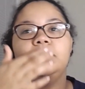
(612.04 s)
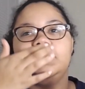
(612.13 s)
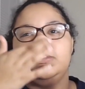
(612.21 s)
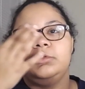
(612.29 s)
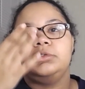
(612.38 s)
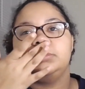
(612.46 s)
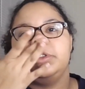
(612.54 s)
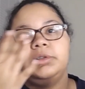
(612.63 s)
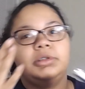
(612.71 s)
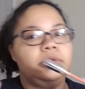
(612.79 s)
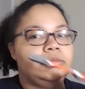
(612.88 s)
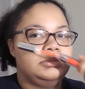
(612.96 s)
Oh.
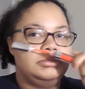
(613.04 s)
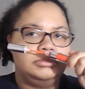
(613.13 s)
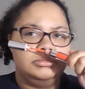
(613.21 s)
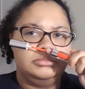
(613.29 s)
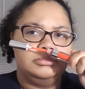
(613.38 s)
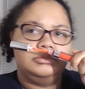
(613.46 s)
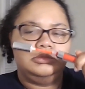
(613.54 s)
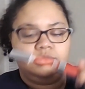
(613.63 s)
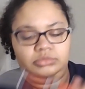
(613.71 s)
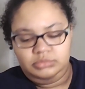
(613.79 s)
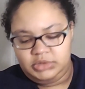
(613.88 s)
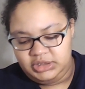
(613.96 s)

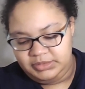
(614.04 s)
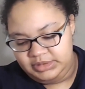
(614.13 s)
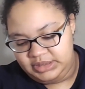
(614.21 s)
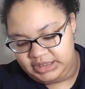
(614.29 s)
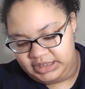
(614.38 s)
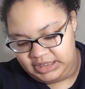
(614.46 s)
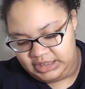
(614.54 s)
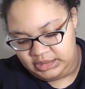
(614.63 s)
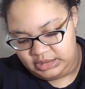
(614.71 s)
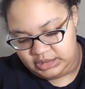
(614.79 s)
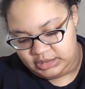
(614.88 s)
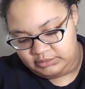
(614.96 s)
That smells like
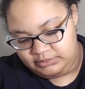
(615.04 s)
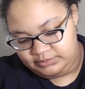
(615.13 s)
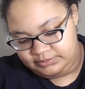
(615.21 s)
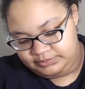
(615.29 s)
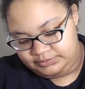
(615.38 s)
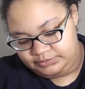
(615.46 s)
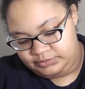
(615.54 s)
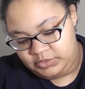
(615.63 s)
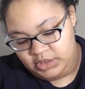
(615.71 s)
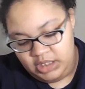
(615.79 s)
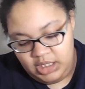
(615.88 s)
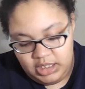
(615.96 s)
candy.
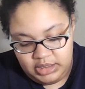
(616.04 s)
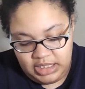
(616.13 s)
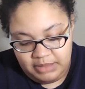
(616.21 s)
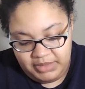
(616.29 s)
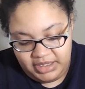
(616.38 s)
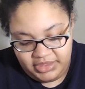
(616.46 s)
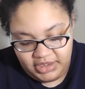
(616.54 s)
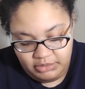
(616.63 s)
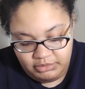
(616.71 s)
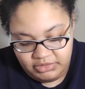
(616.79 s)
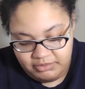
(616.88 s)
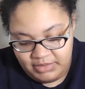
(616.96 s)
Now my thing
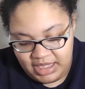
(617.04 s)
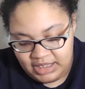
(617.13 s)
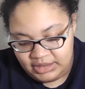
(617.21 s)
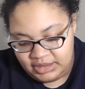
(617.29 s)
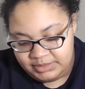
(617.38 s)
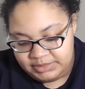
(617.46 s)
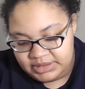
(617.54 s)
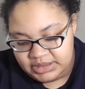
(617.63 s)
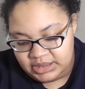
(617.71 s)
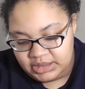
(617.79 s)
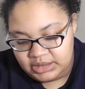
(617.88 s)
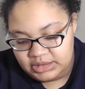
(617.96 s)
with matte
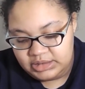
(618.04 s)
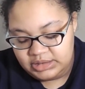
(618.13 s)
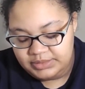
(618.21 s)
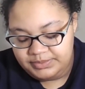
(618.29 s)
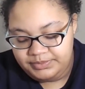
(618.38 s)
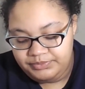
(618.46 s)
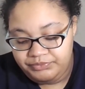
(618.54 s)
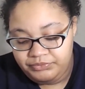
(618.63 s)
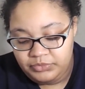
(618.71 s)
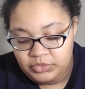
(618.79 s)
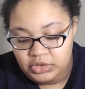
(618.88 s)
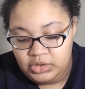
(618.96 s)
lipsticks,
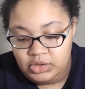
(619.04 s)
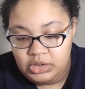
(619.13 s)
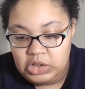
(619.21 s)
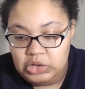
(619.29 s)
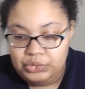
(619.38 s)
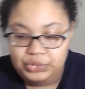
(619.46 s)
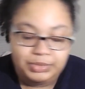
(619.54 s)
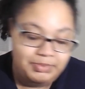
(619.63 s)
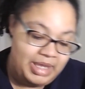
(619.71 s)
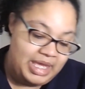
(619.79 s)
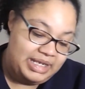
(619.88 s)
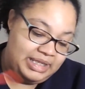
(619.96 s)
or
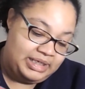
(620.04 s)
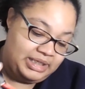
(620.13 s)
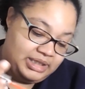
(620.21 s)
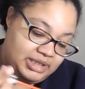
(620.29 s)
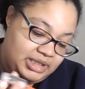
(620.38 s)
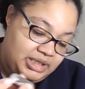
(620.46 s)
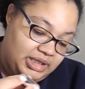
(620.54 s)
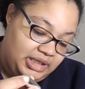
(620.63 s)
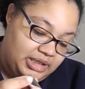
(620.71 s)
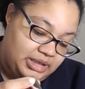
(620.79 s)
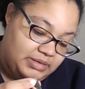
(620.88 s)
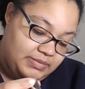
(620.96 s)
matte anything,
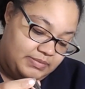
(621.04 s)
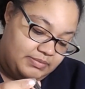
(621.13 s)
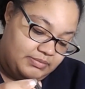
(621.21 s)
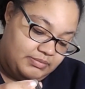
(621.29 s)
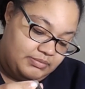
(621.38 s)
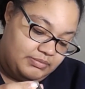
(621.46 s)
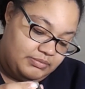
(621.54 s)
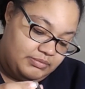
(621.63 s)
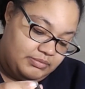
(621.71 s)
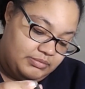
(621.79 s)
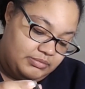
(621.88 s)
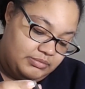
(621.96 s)
like,
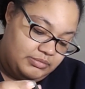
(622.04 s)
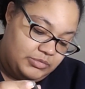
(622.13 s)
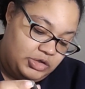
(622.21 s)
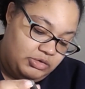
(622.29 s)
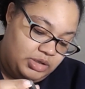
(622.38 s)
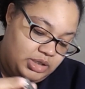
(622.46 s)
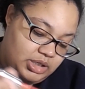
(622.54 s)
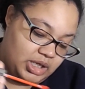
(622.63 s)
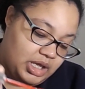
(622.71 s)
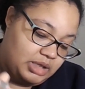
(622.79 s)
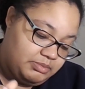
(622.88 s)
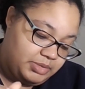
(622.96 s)
you
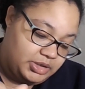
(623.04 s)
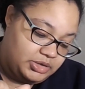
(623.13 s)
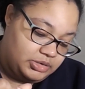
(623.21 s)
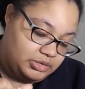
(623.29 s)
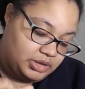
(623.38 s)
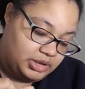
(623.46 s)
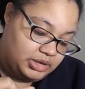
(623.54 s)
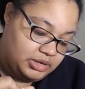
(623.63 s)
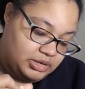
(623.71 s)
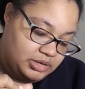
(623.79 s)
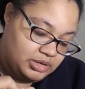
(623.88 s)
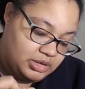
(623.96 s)
cannot be too, like,
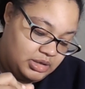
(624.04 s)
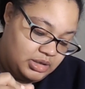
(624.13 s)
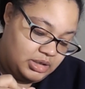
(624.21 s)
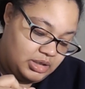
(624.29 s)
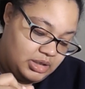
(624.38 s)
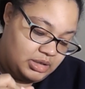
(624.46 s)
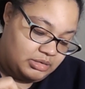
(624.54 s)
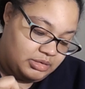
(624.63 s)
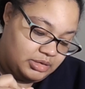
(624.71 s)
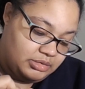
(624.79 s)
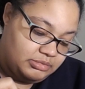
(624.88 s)
I don't know.